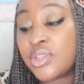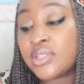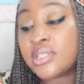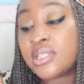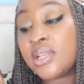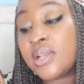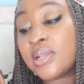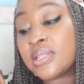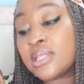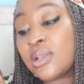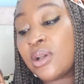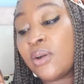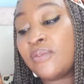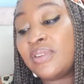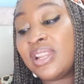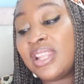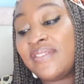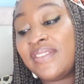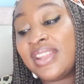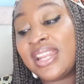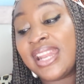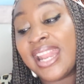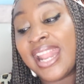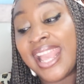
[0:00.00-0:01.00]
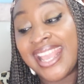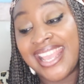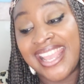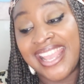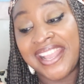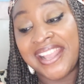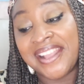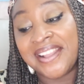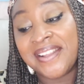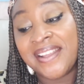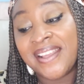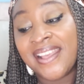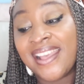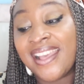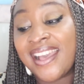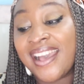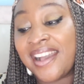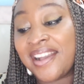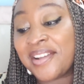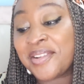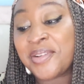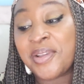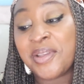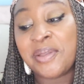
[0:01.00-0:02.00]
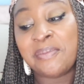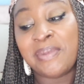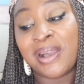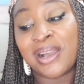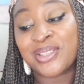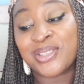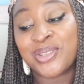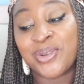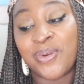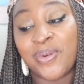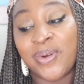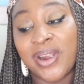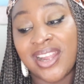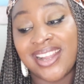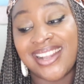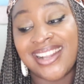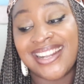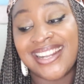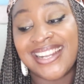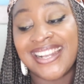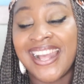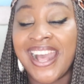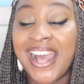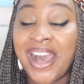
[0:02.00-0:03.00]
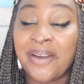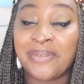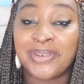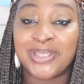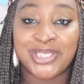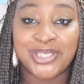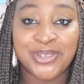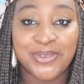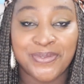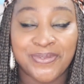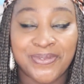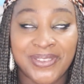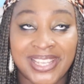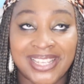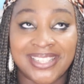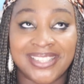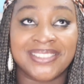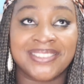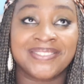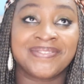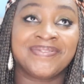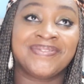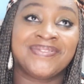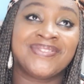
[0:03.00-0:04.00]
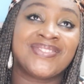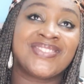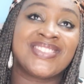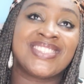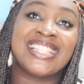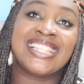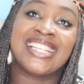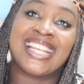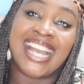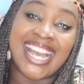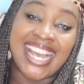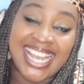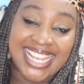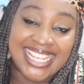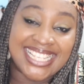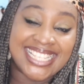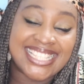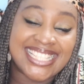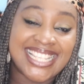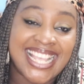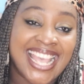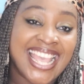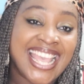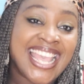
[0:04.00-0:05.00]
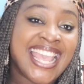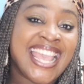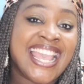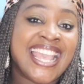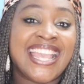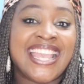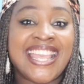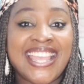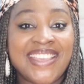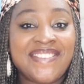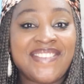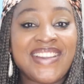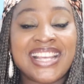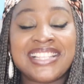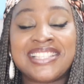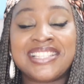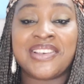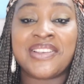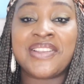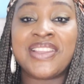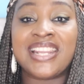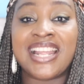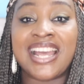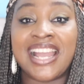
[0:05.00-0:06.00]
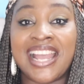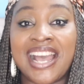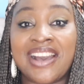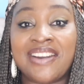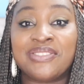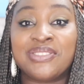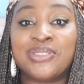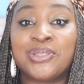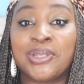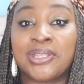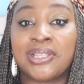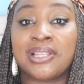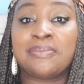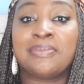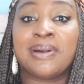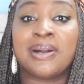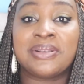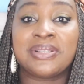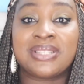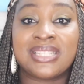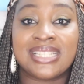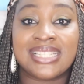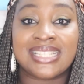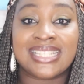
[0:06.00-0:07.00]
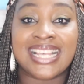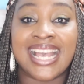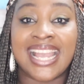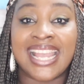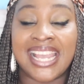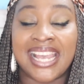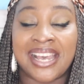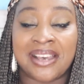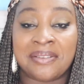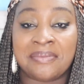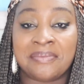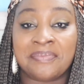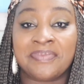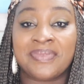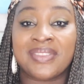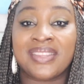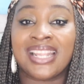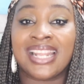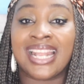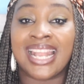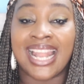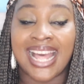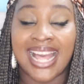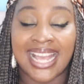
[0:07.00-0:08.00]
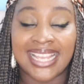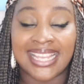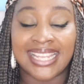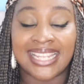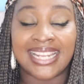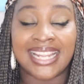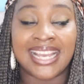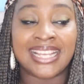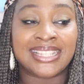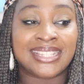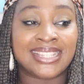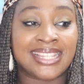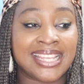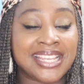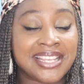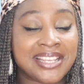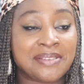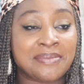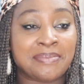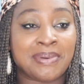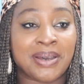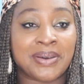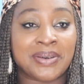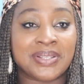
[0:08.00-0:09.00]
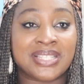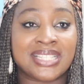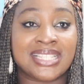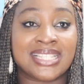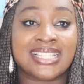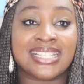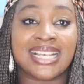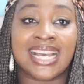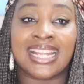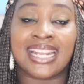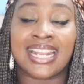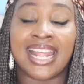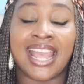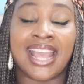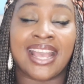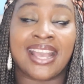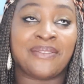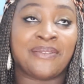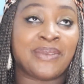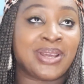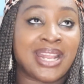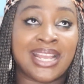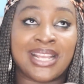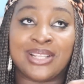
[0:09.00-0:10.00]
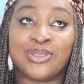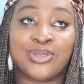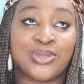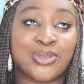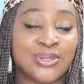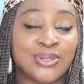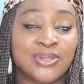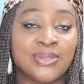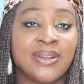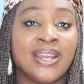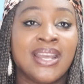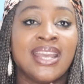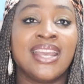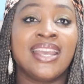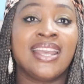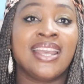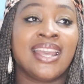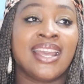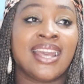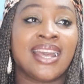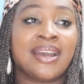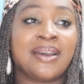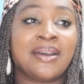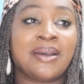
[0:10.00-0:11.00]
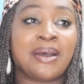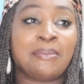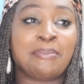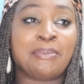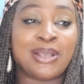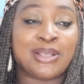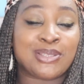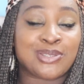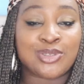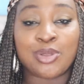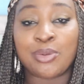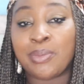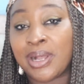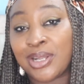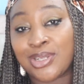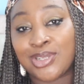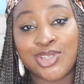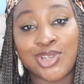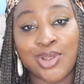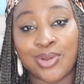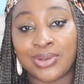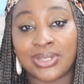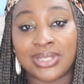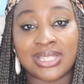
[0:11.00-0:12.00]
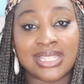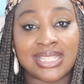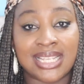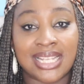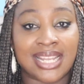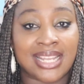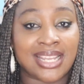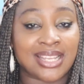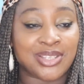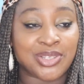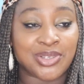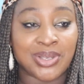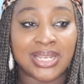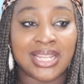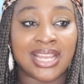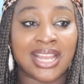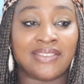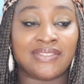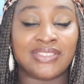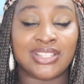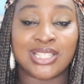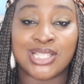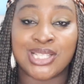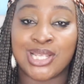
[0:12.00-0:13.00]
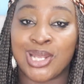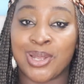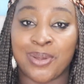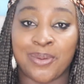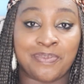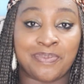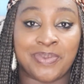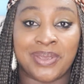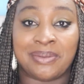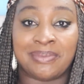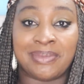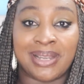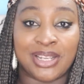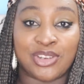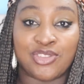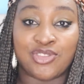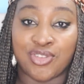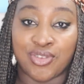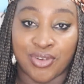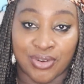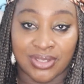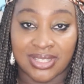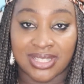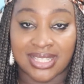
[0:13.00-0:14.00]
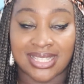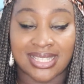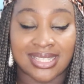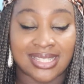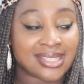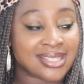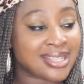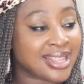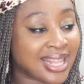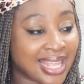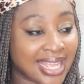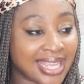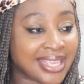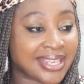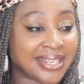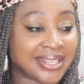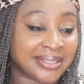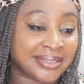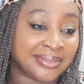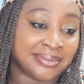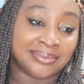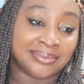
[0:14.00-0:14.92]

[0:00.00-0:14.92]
you see yourself leaving Neye and going back to work? How would you feel? Guys, if I tell you that I haven't thought about it, I am lying. I think about it, and when I do, my stomach churns and I usually have this lump in my throat, like